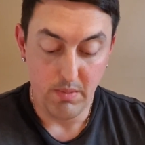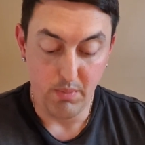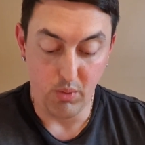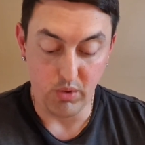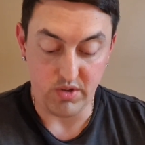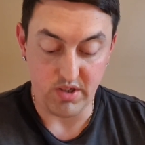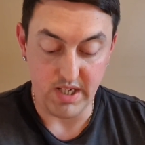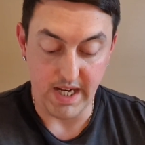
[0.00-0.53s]

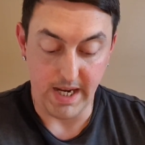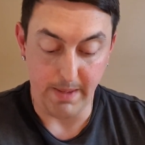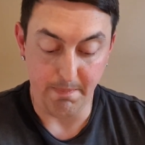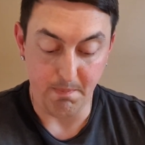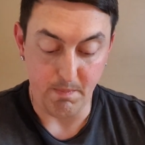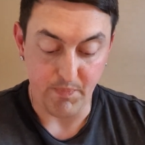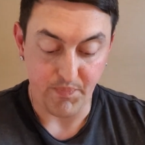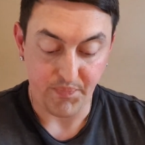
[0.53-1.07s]
But
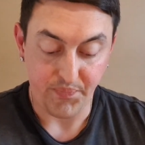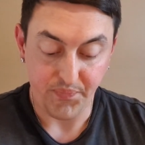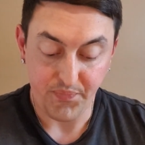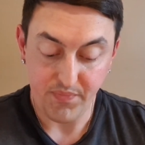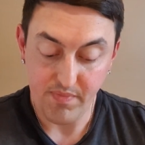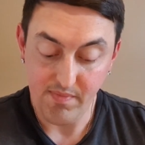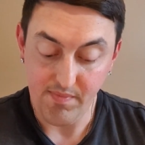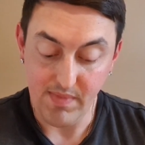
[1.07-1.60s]

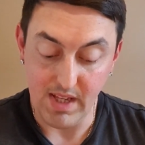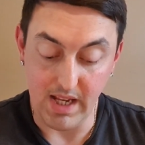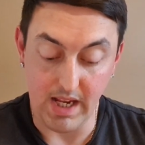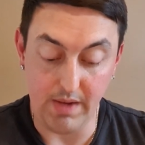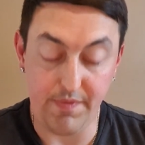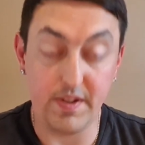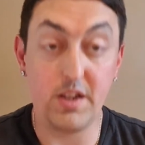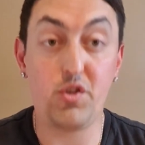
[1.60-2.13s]

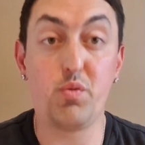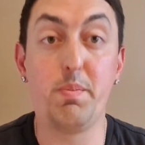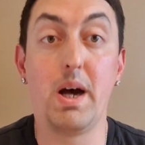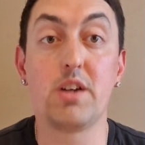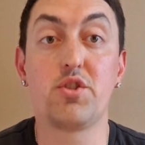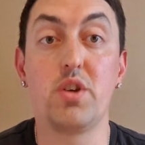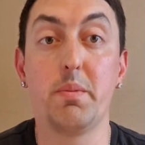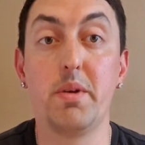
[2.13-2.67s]
for this
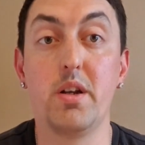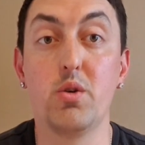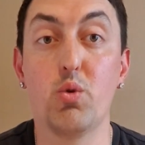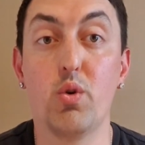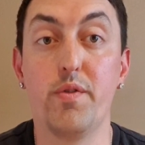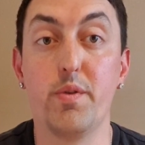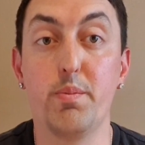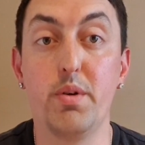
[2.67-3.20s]
match, I'm going to
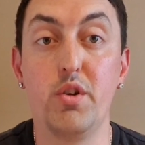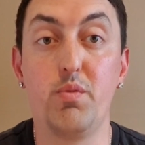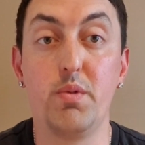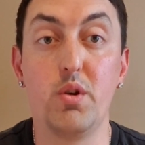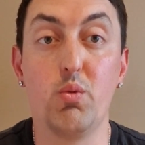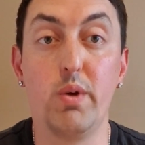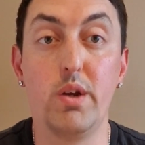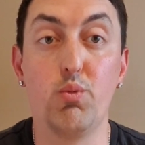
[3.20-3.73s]
go for
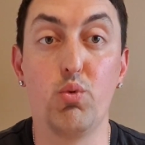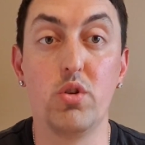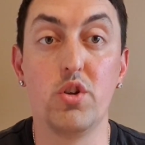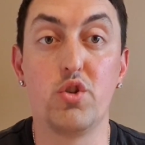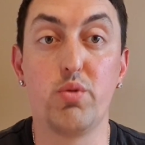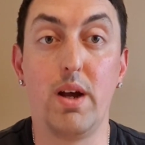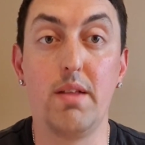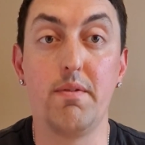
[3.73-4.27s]
Brisbane to win
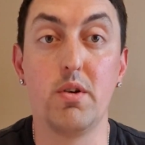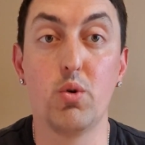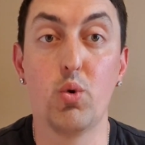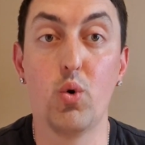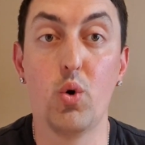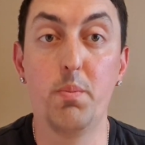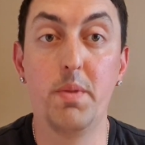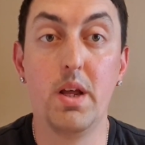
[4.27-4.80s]
1-12 at
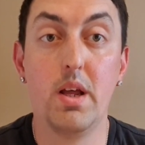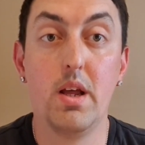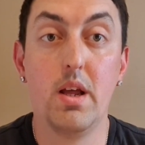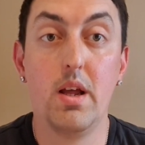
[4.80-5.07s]
home.